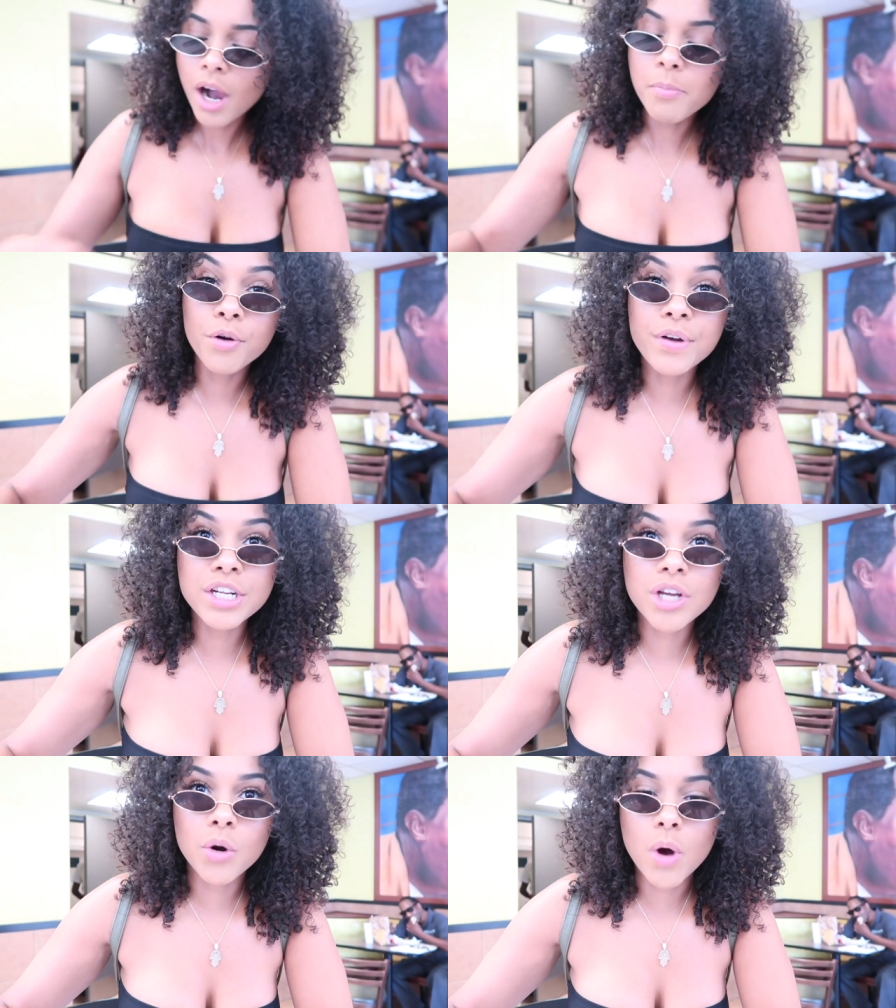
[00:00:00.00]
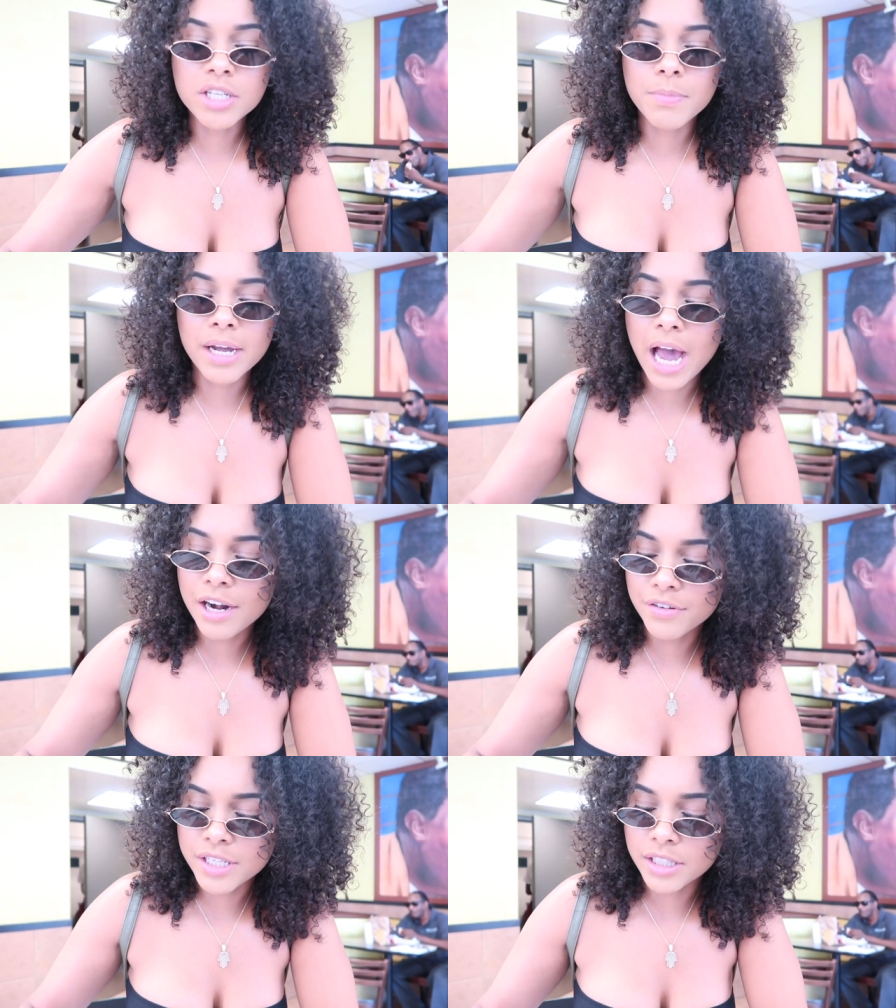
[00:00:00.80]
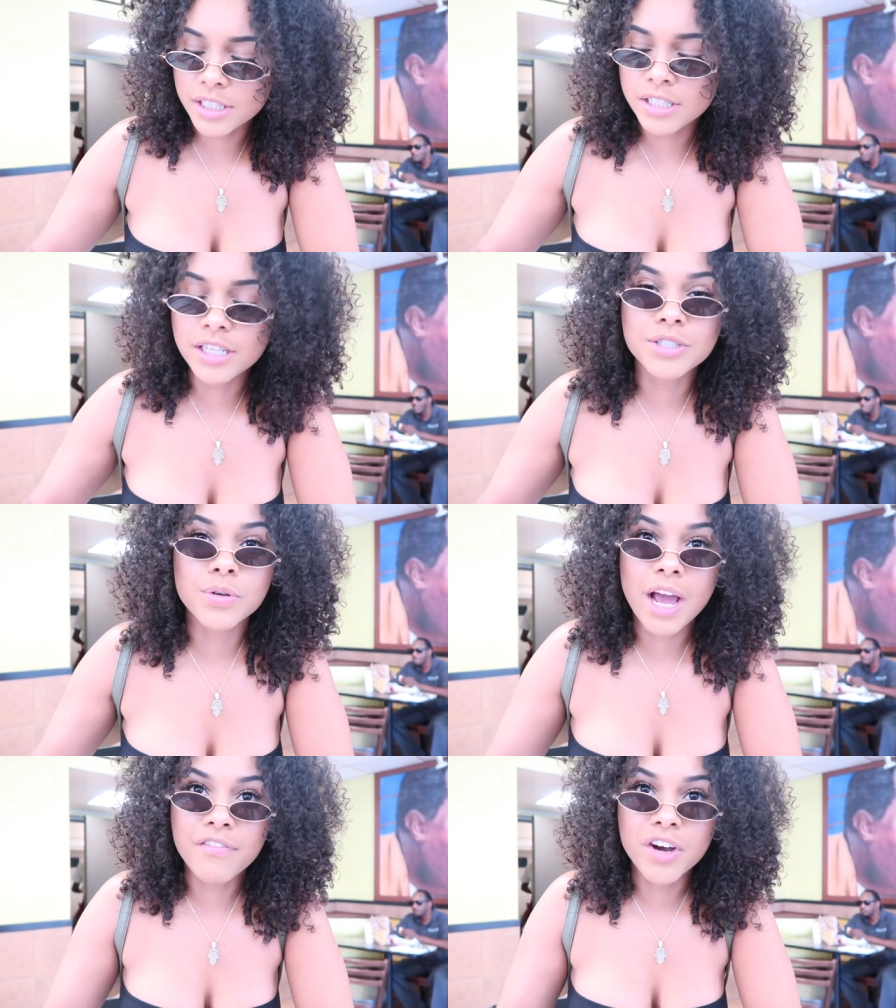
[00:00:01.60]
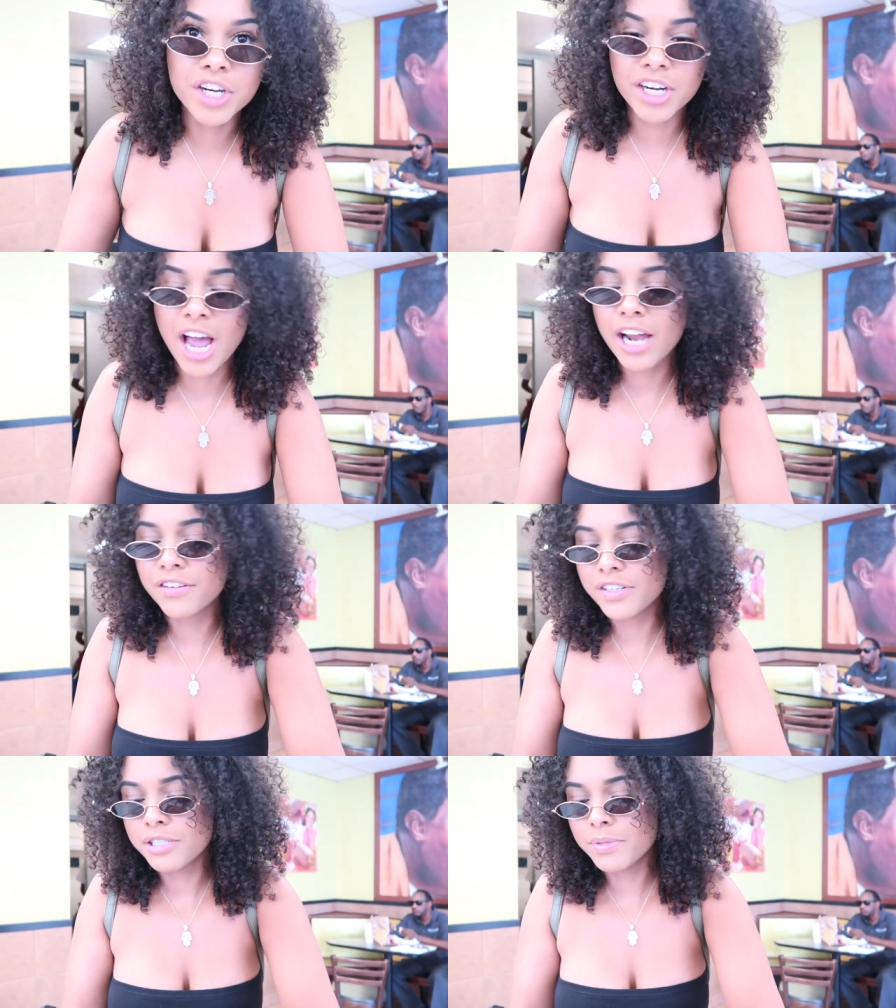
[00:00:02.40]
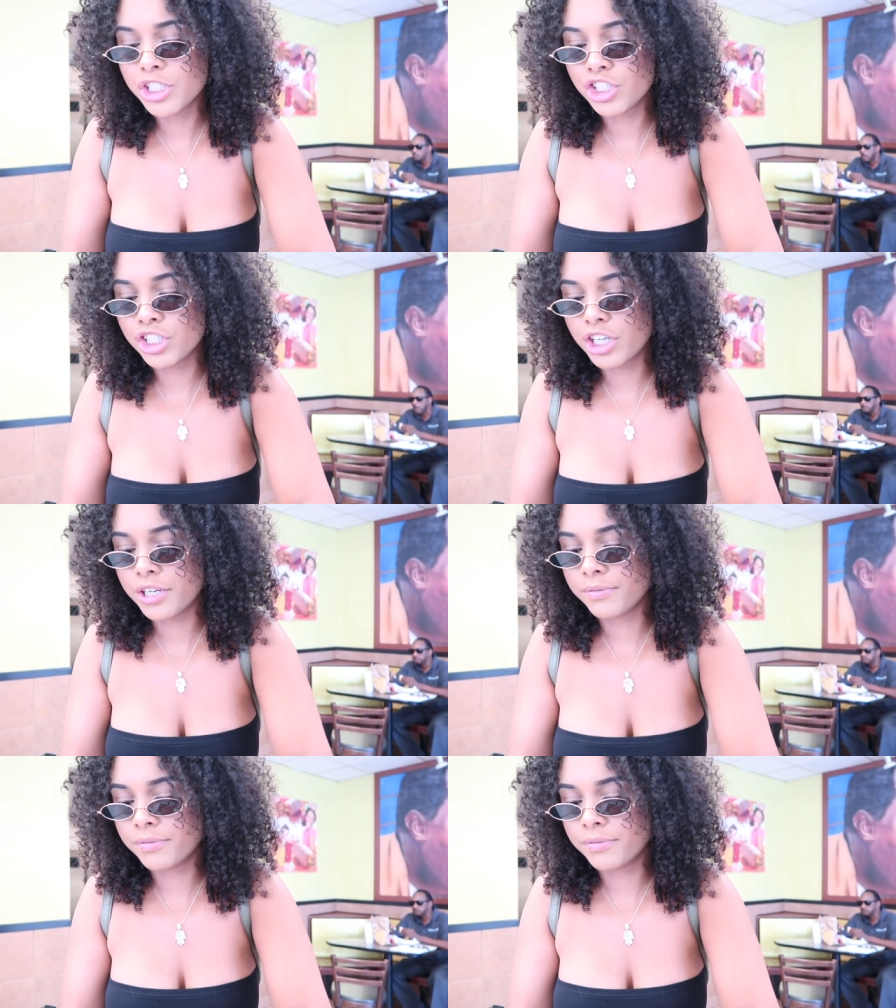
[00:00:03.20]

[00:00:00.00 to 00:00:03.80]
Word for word: I'm over here trying to watch my calories, these niggas are like, fuck your calories, bitch.